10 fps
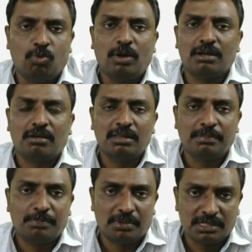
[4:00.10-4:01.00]
what are all the
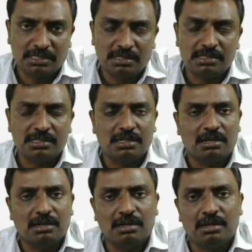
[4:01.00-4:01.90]
processors
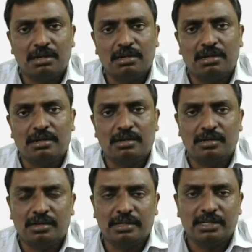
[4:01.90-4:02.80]

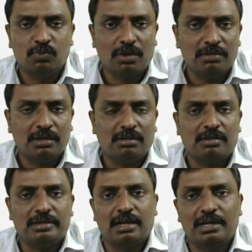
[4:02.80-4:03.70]
involved
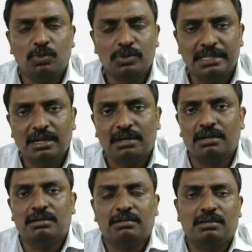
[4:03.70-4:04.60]
in IoT, and
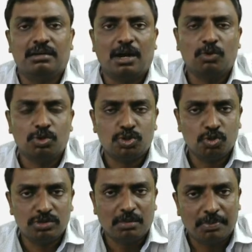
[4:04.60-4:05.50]
how to
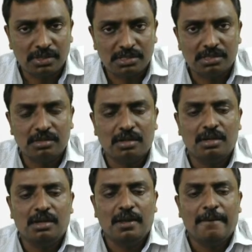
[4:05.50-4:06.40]
choose a processor,
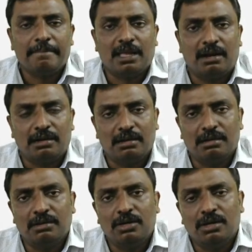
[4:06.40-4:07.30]
and
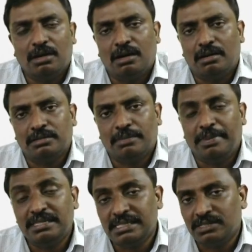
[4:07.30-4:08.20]
the
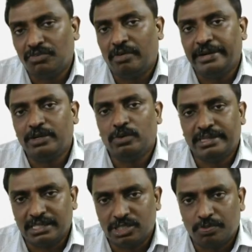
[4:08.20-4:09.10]
basics of Arduino and
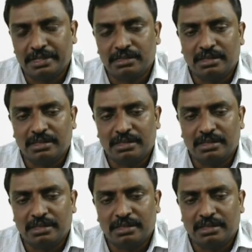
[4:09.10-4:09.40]
ThinkSpeak.